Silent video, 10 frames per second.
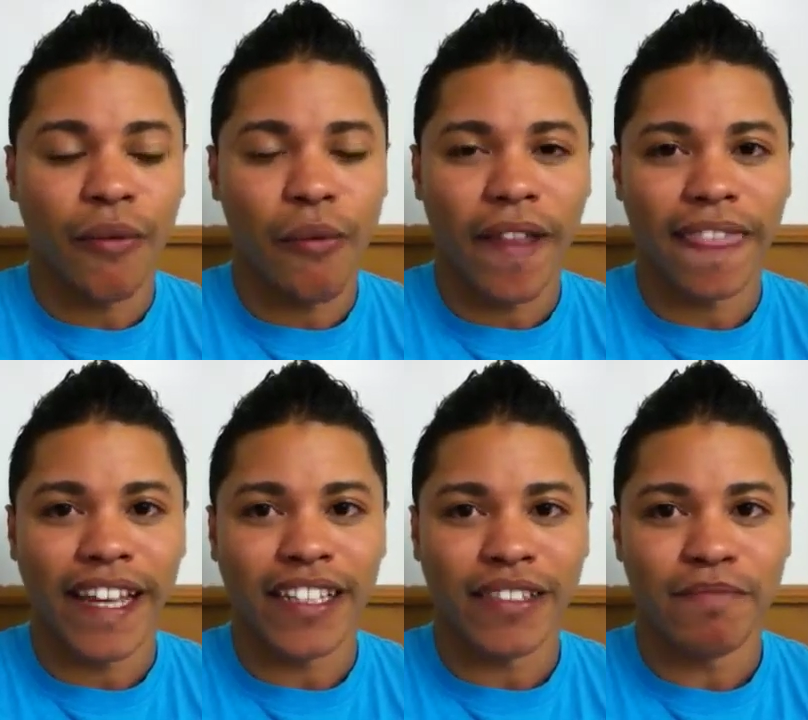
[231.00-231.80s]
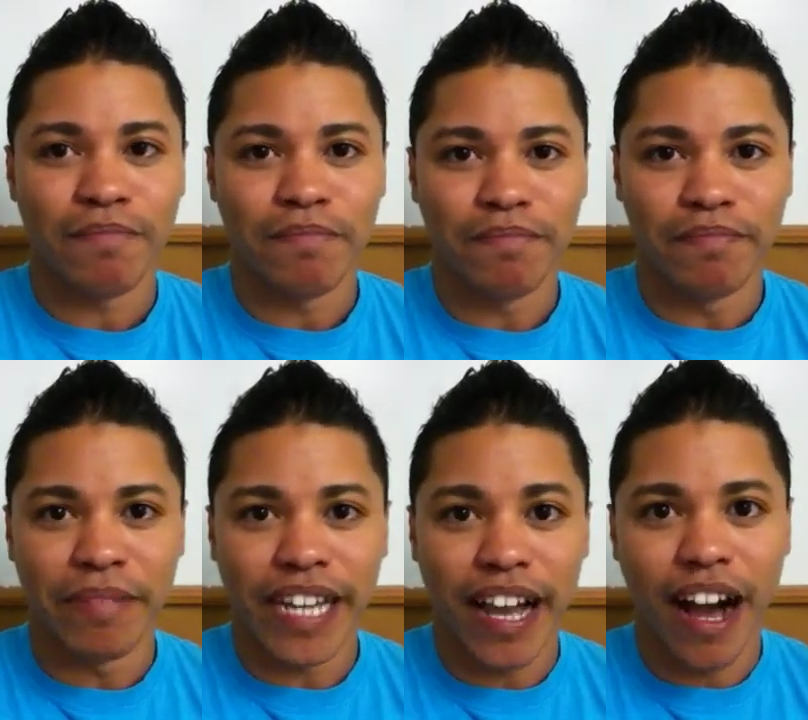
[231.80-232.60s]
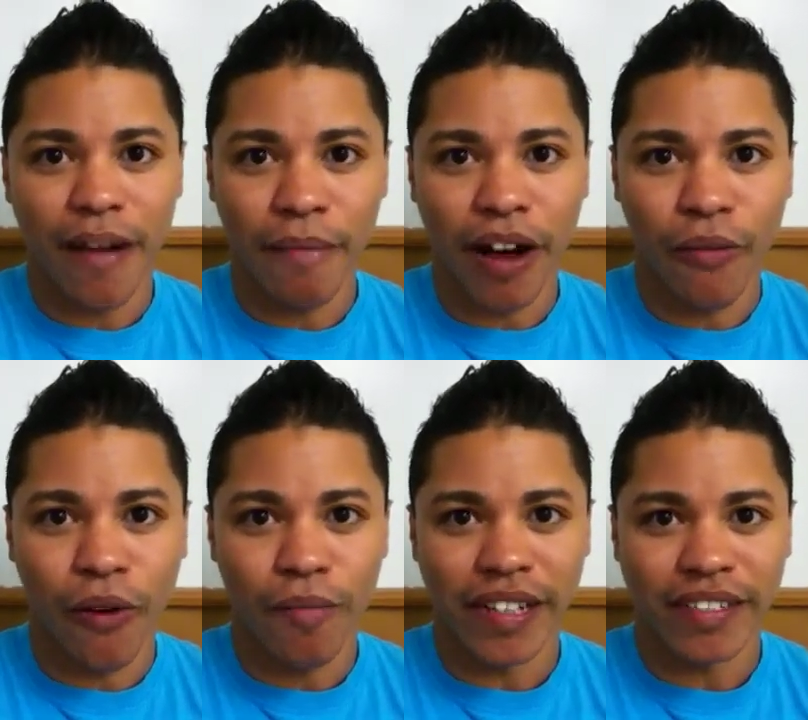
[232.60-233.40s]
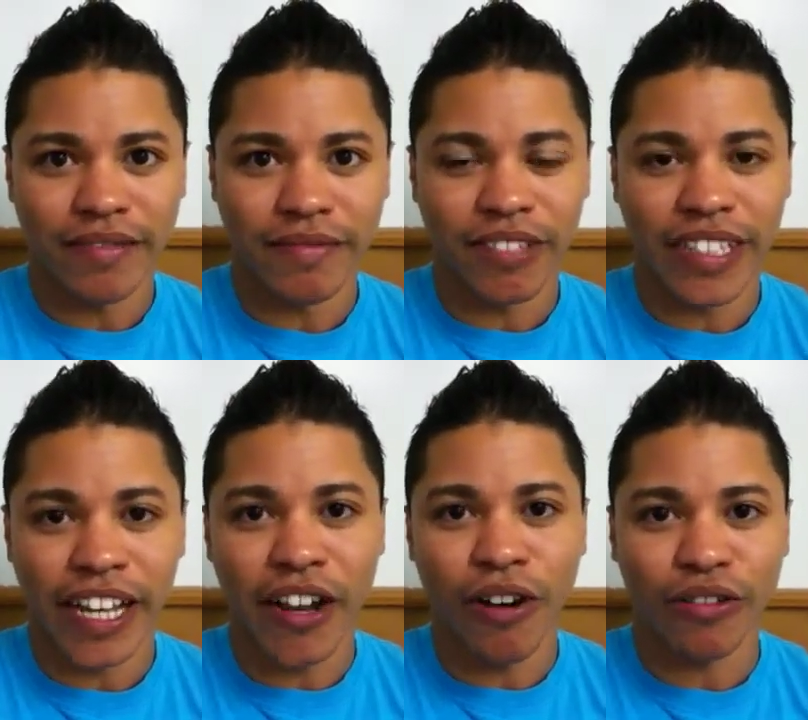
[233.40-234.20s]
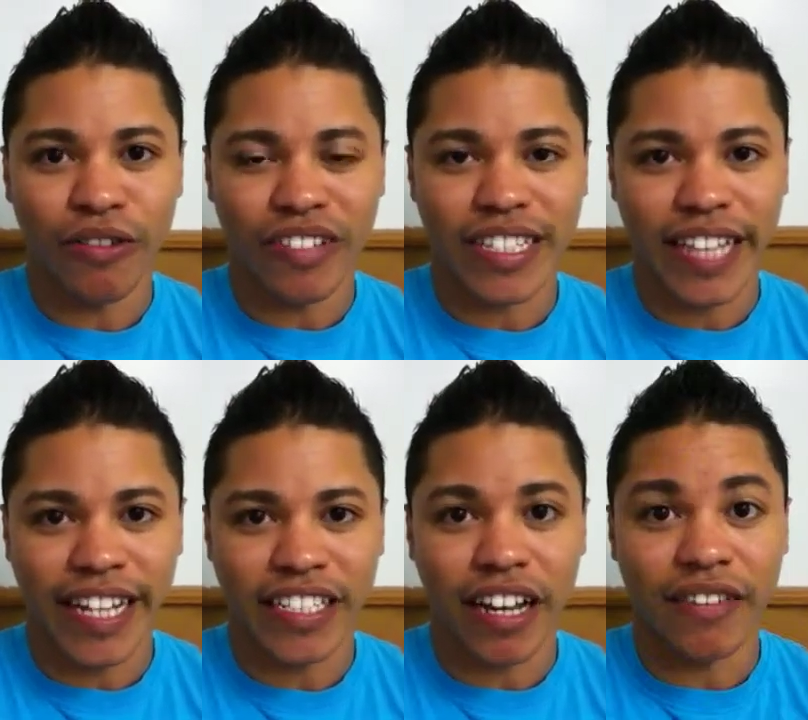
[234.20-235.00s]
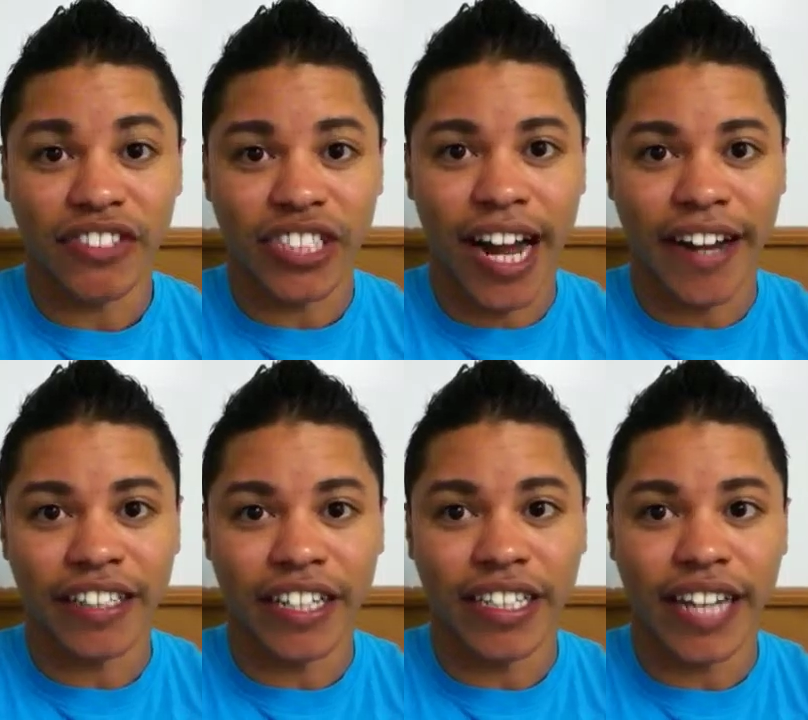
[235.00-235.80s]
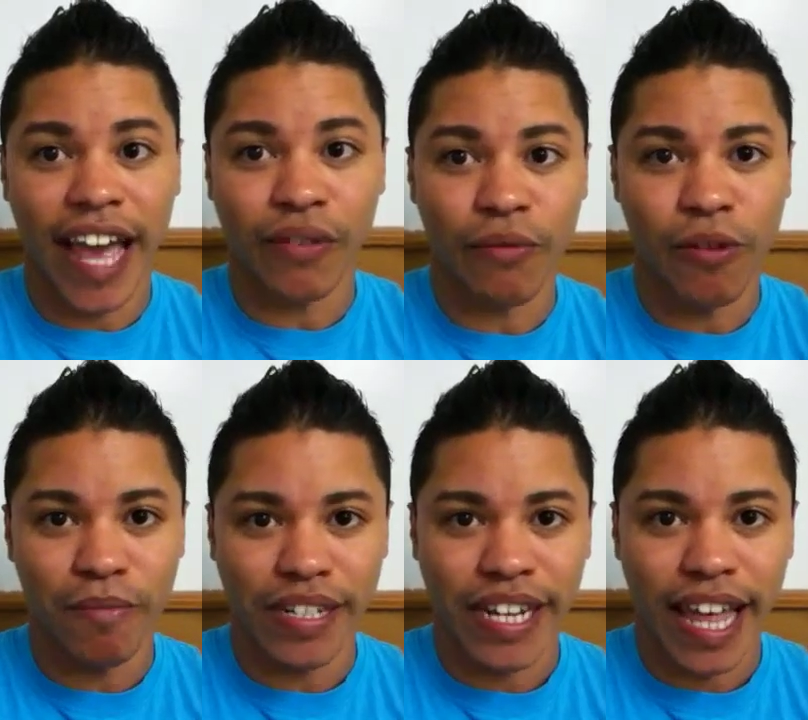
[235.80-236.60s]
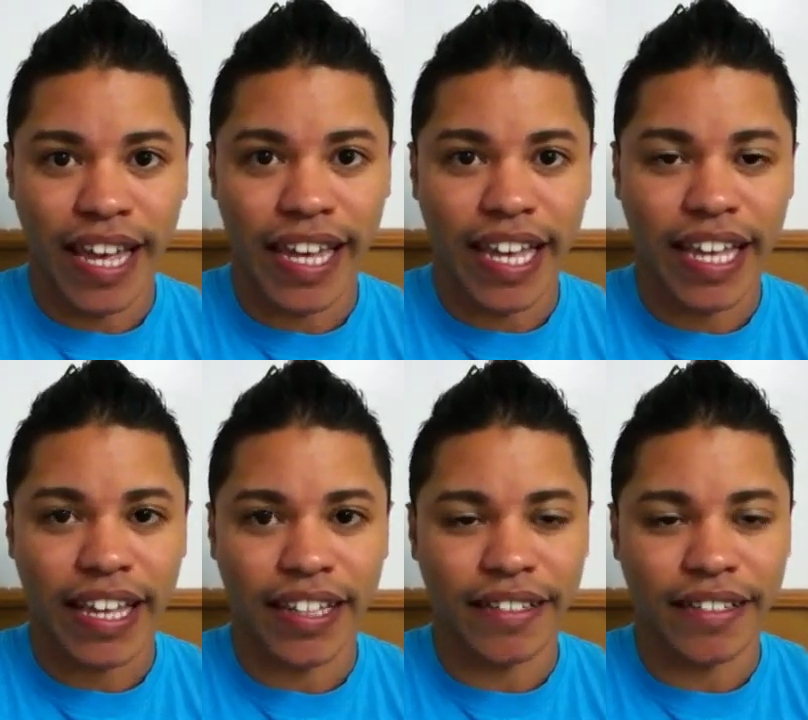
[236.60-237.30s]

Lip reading: when they become a woman, when they go through the stage of childhood and woman-like.